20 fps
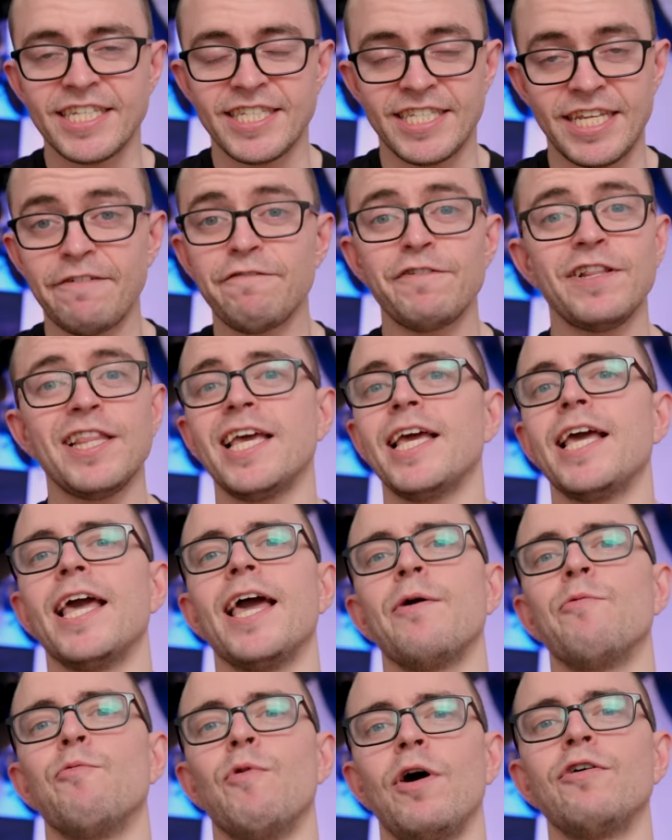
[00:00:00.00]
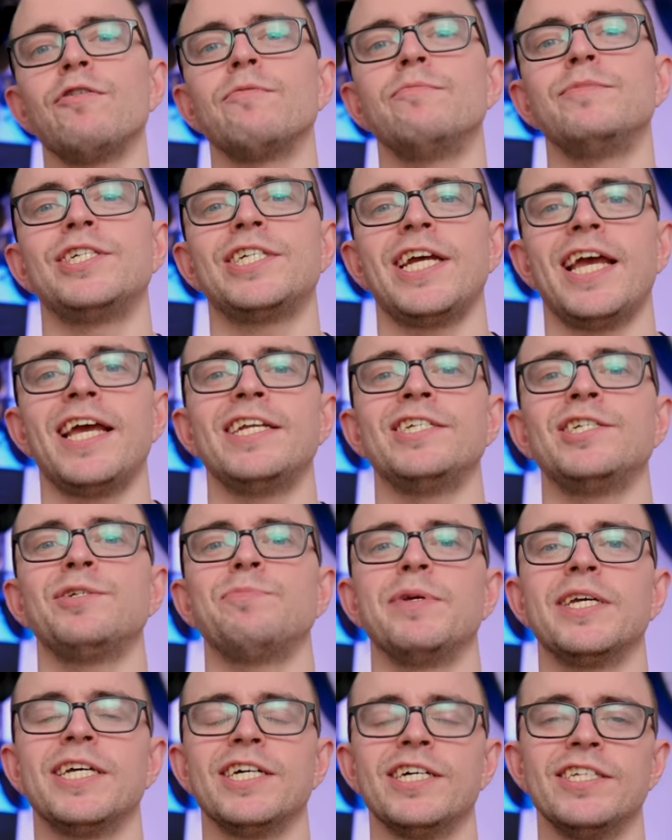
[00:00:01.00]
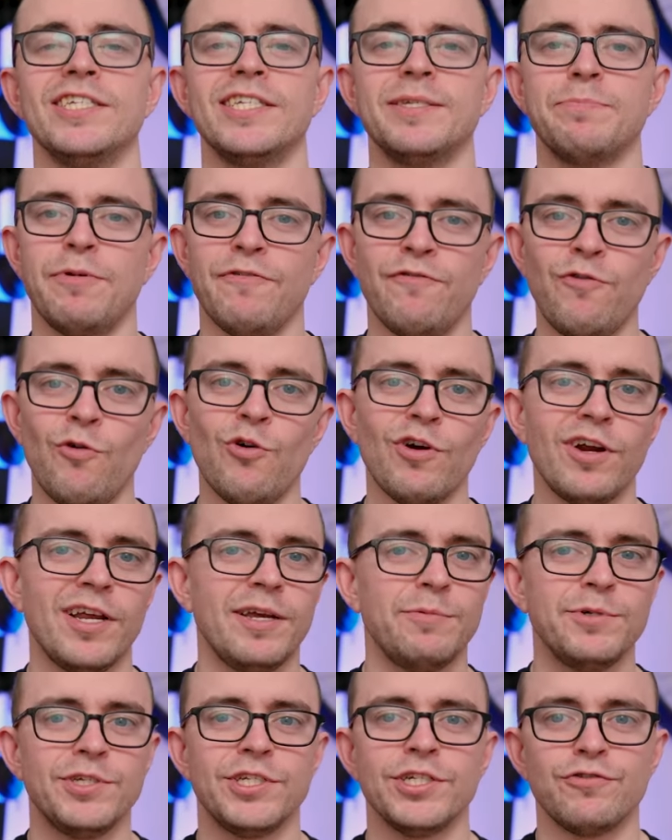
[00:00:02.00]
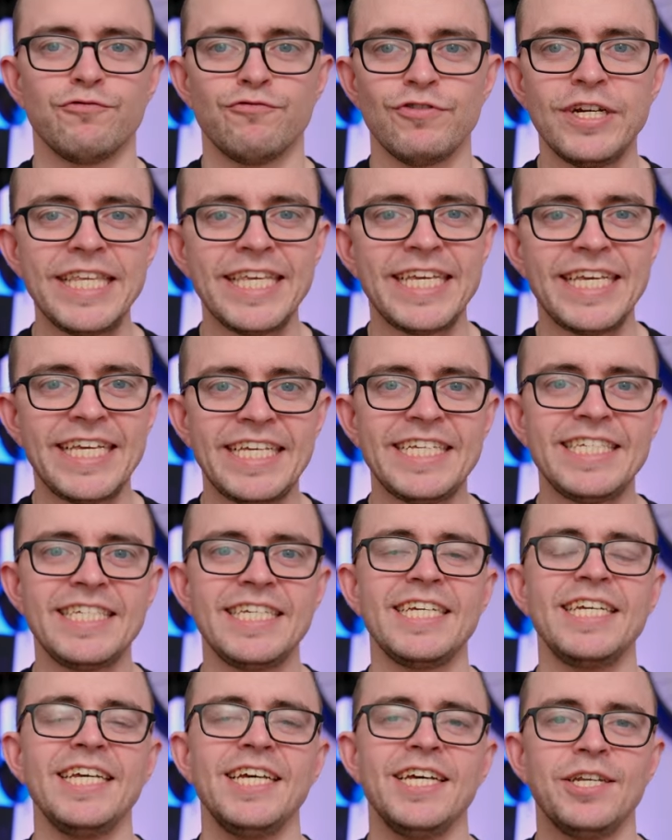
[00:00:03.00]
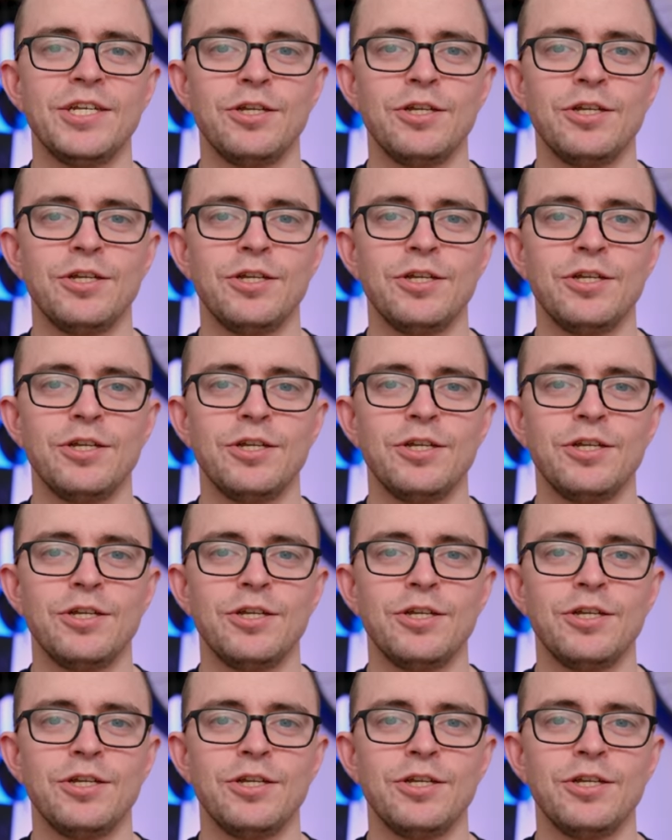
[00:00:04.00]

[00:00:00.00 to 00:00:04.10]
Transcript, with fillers: definitely a welcome change because before it was just really easy